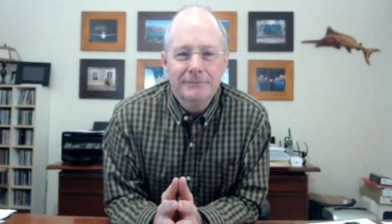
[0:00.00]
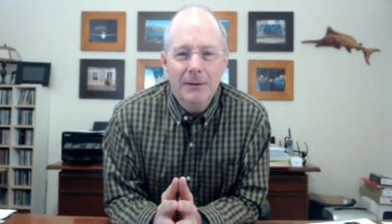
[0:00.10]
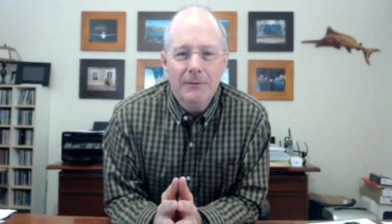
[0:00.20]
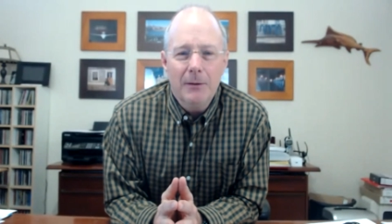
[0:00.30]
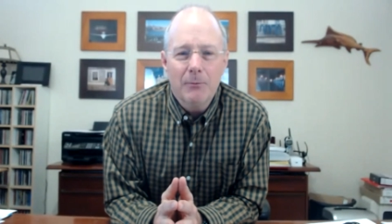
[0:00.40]

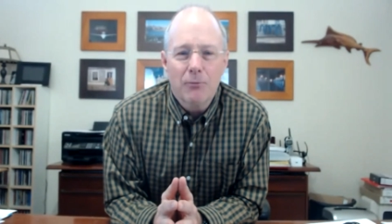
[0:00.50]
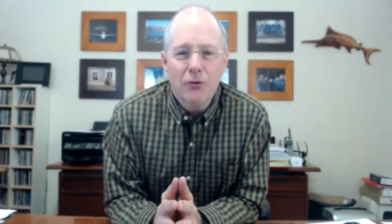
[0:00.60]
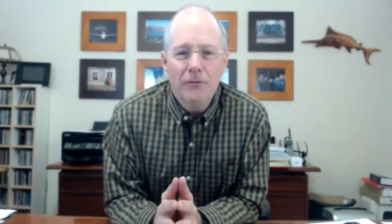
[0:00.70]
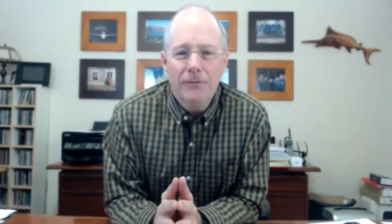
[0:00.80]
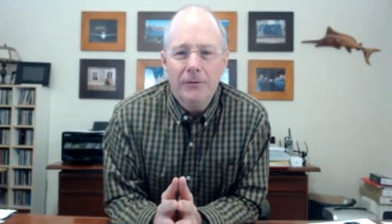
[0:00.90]
In,
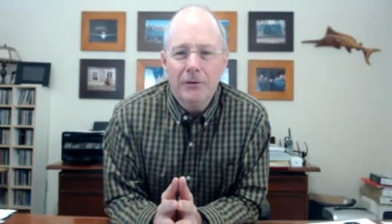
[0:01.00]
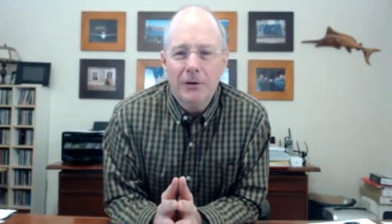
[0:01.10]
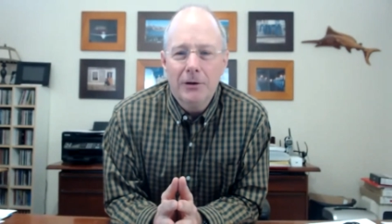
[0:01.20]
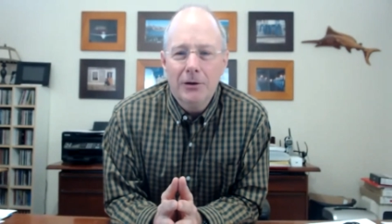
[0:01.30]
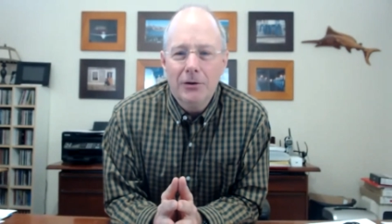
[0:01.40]
improve
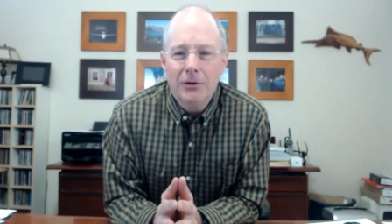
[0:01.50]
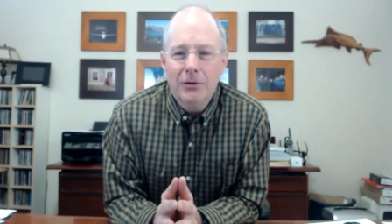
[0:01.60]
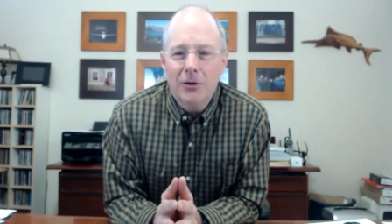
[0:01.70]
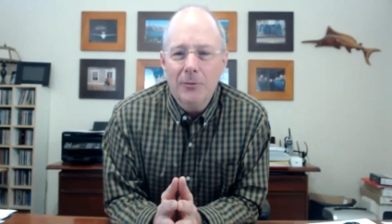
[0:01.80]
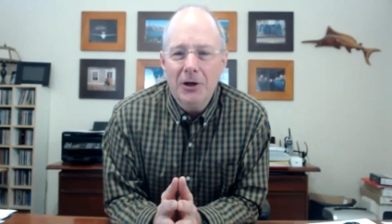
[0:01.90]

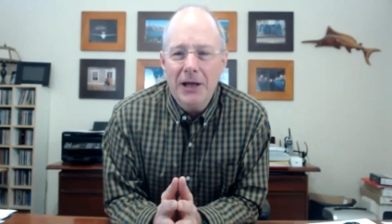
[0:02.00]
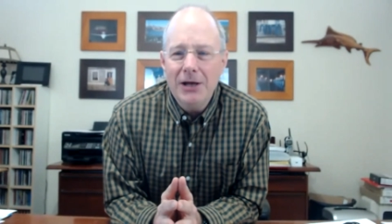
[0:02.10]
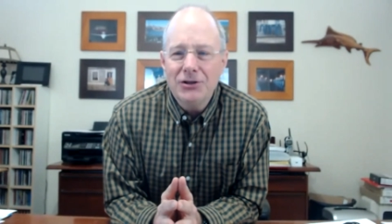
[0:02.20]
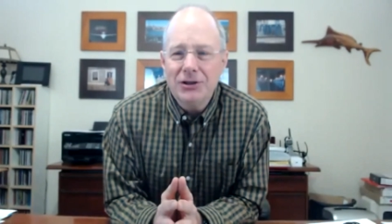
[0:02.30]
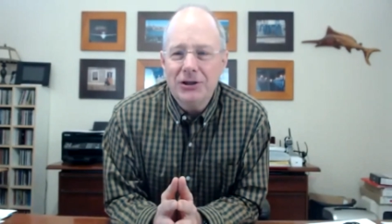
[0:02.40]

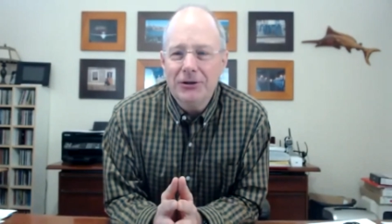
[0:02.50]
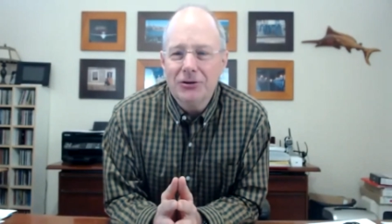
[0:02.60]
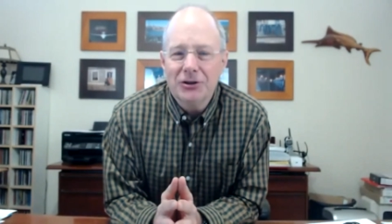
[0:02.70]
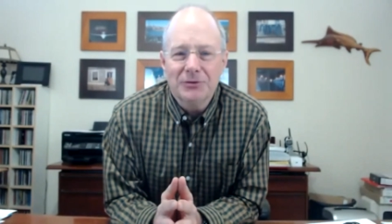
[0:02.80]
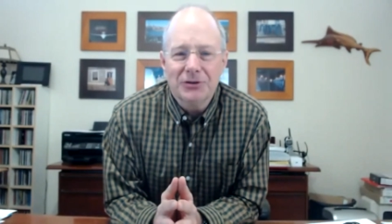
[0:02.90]
communication and
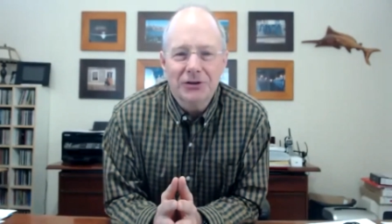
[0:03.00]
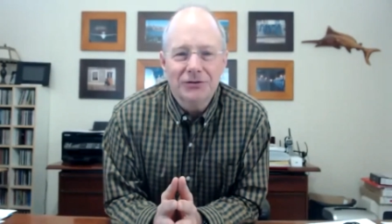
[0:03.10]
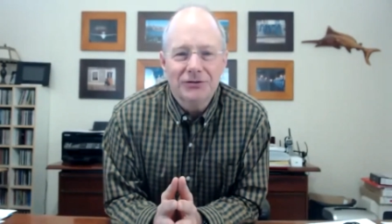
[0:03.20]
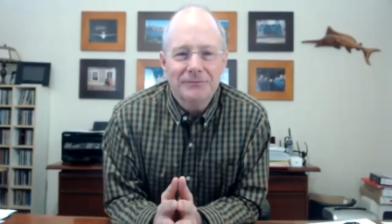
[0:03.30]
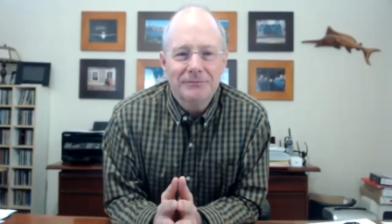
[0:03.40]
leadership
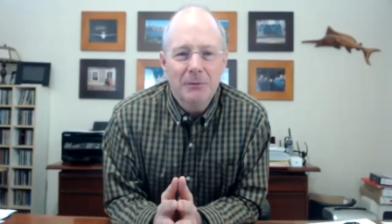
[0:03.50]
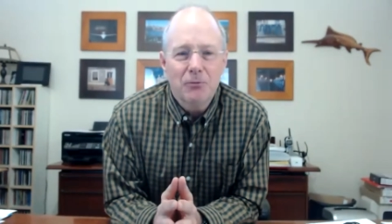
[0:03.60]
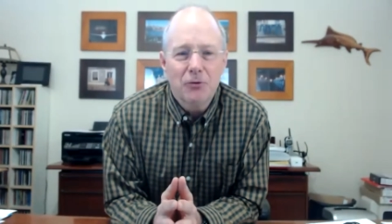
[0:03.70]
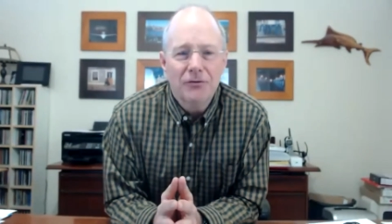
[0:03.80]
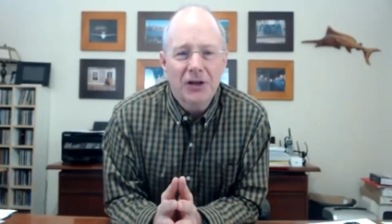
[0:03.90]
skills.
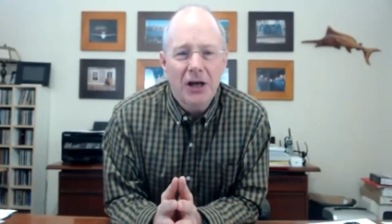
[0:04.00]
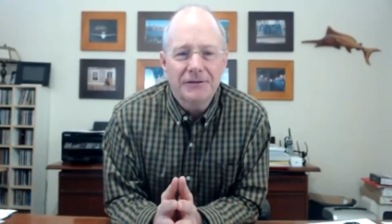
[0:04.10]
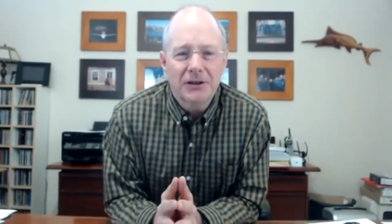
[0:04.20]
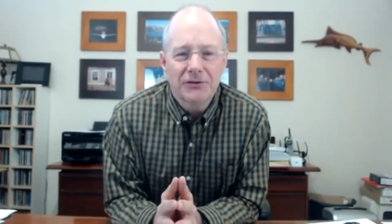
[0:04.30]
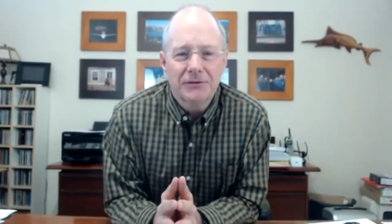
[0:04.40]
Improve soft
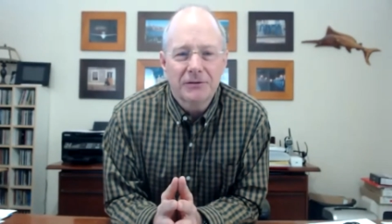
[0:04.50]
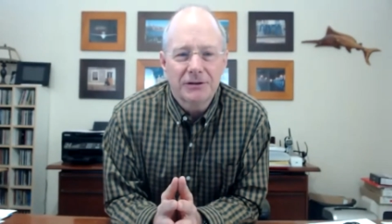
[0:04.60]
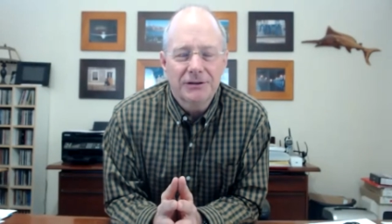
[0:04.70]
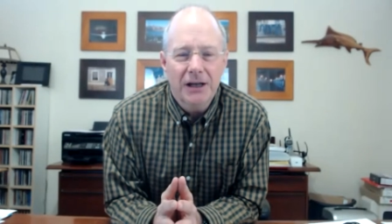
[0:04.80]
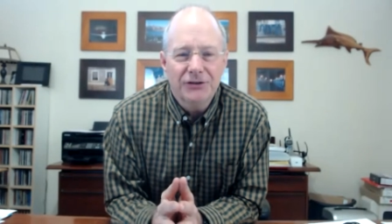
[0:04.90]
skills for
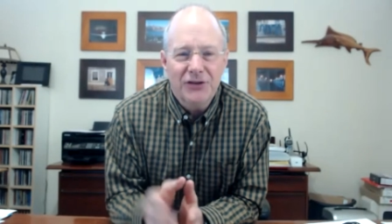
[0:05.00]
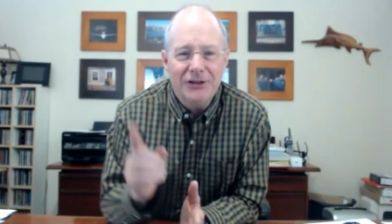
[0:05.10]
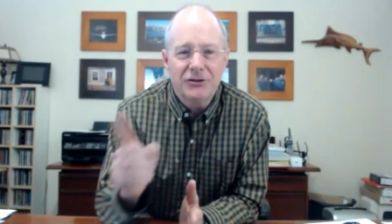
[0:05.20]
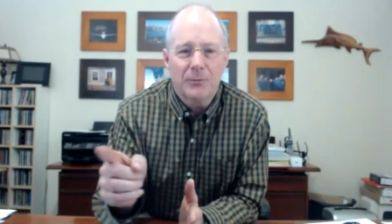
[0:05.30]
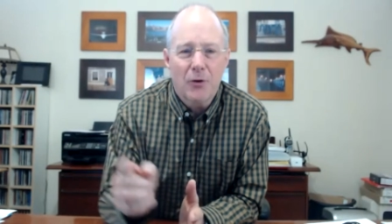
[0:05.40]
success.
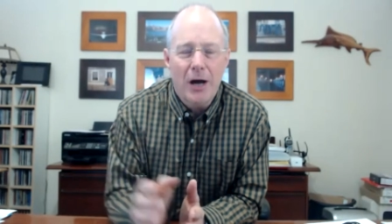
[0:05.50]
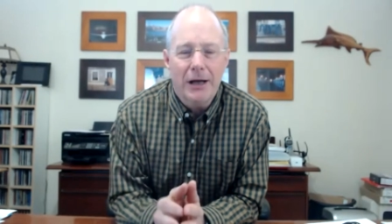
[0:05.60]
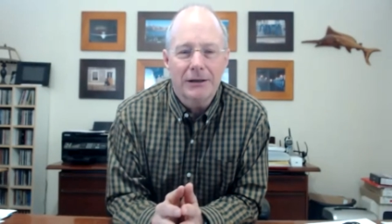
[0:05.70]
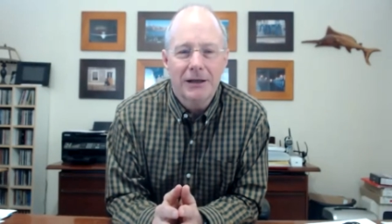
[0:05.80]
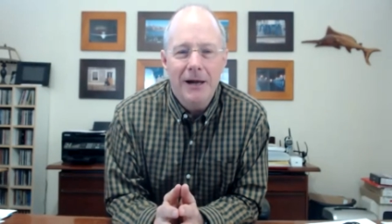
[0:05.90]
That's your
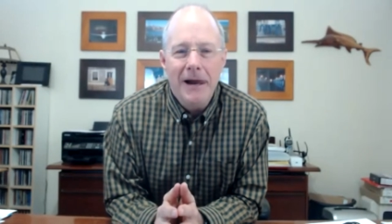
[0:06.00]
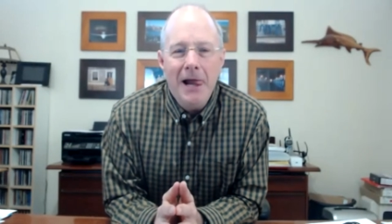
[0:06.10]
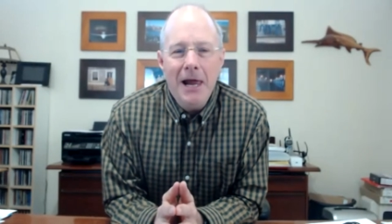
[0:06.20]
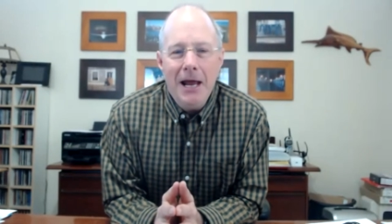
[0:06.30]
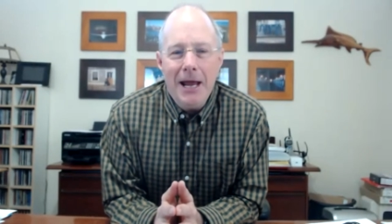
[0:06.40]
product.
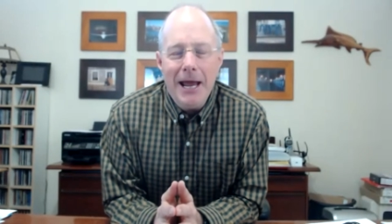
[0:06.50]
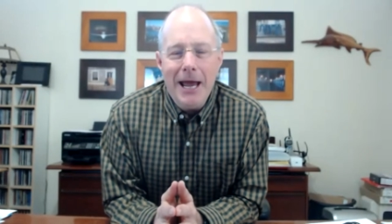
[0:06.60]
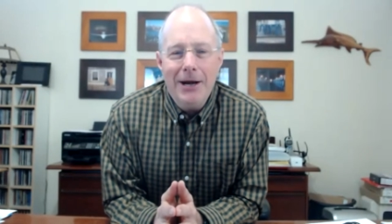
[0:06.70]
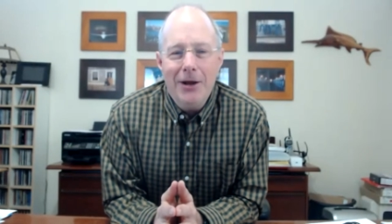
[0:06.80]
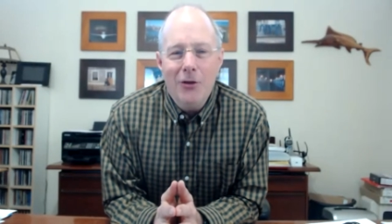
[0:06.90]

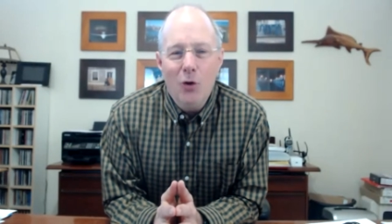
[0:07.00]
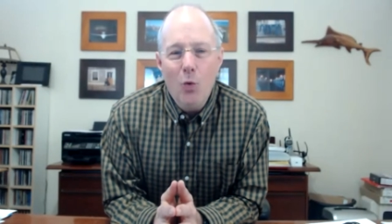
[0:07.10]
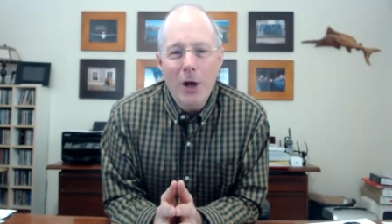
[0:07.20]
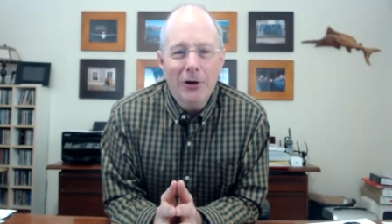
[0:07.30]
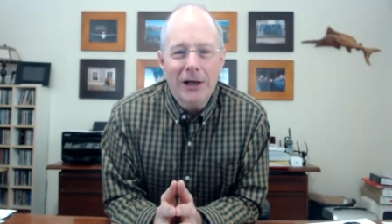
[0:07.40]
And the
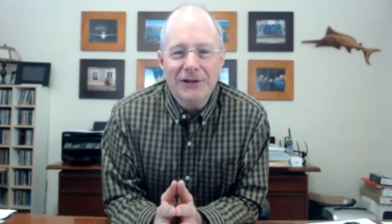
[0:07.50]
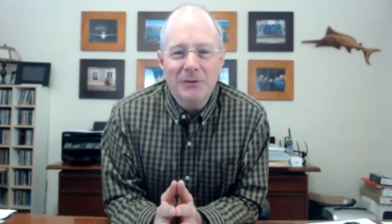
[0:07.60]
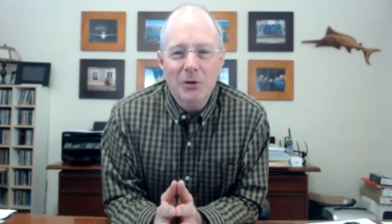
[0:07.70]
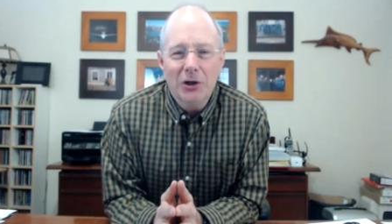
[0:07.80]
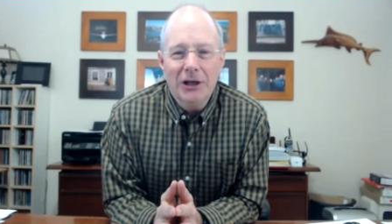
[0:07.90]
winner gets a
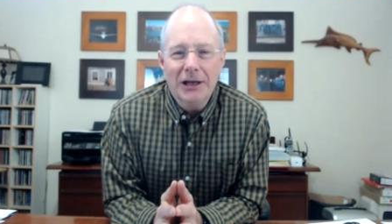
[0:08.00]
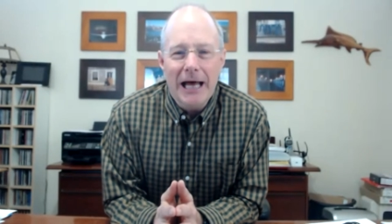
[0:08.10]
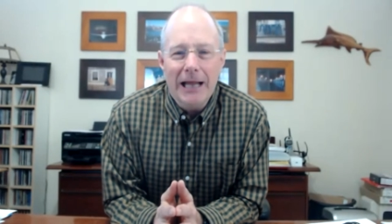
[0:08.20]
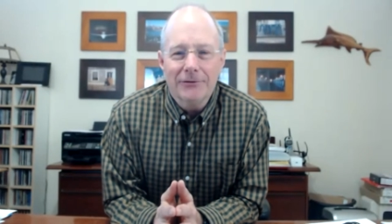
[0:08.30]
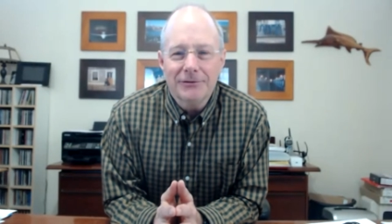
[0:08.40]
million
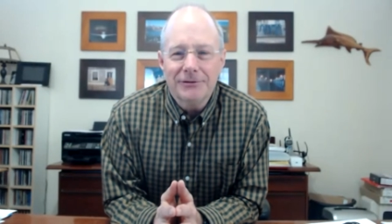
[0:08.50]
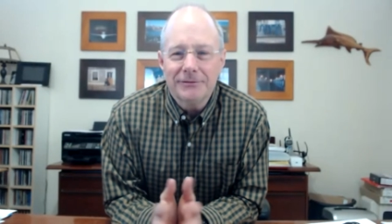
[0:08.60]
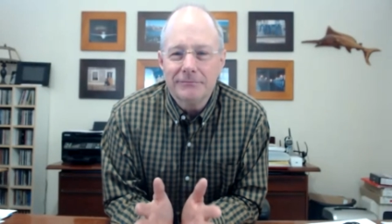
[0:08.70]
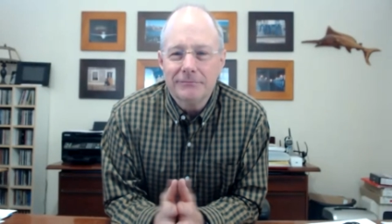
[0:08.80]
dollars.